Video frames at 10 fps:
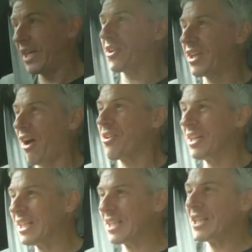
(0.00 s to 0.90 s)
there we go.
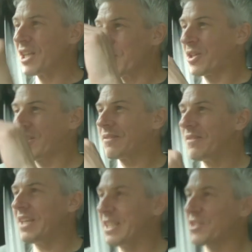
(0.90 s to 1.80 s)

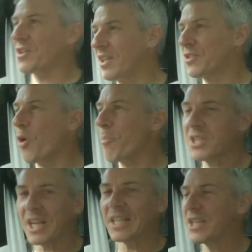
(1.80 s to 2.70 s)
It's not
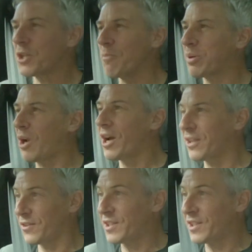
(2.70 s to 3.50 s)
particularly compliant.